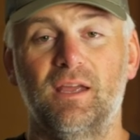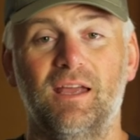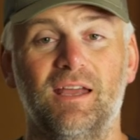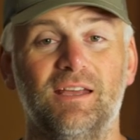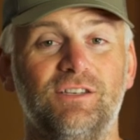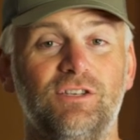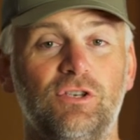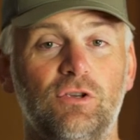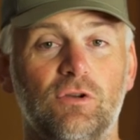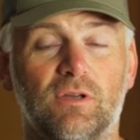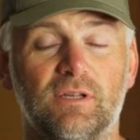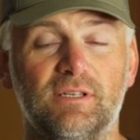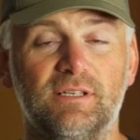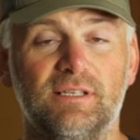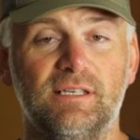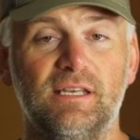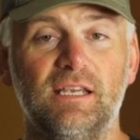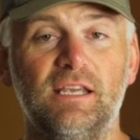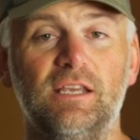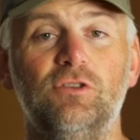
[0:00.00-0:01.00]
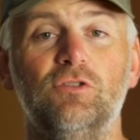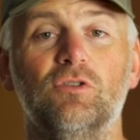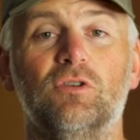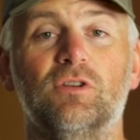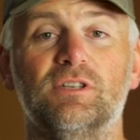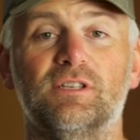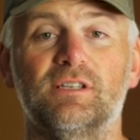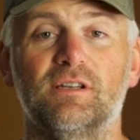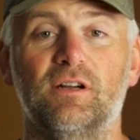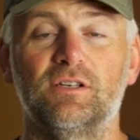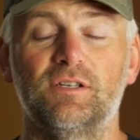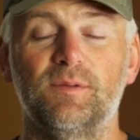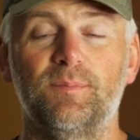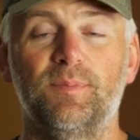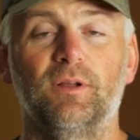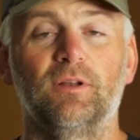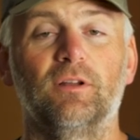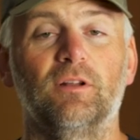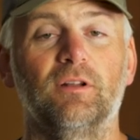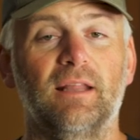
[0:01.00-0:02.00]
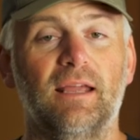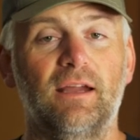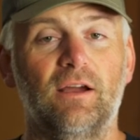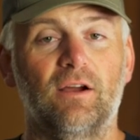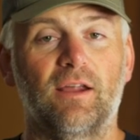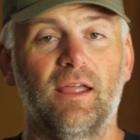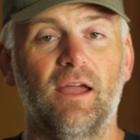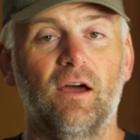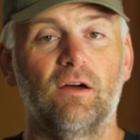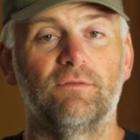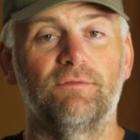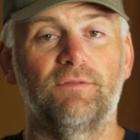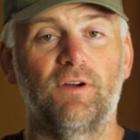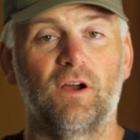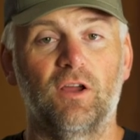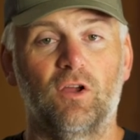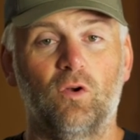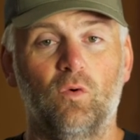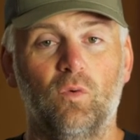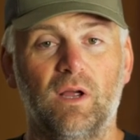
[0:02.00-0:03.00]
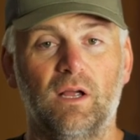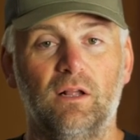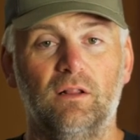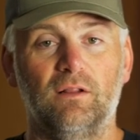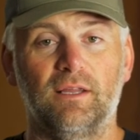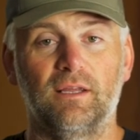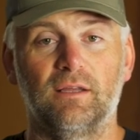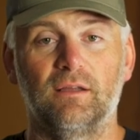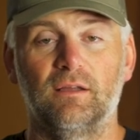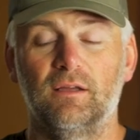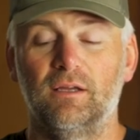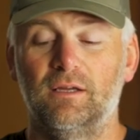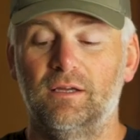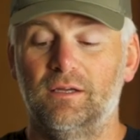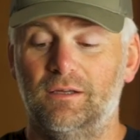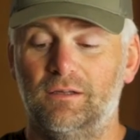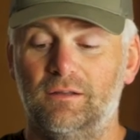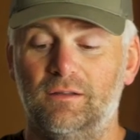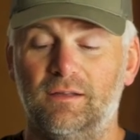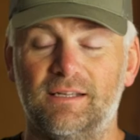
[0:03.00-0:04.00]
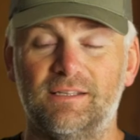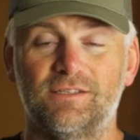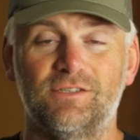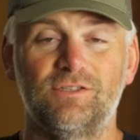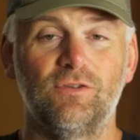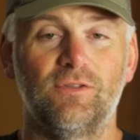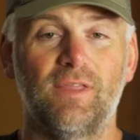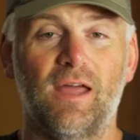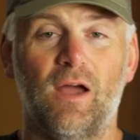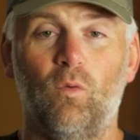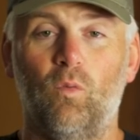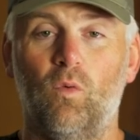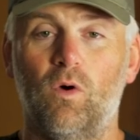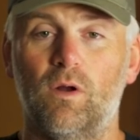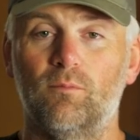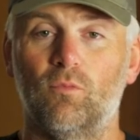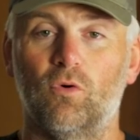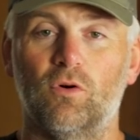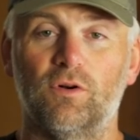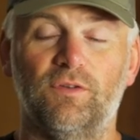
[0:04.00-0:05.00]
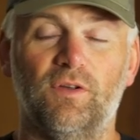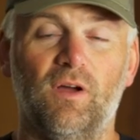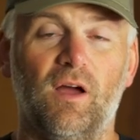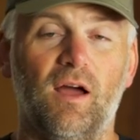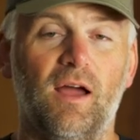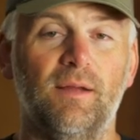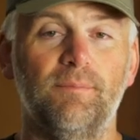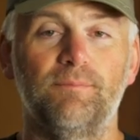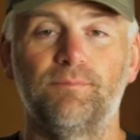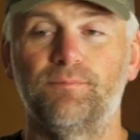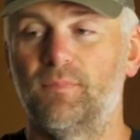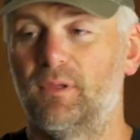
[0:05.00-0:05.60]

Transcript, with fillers: As you can see, you can start to build a layer count very quickly. Let's do that one more time.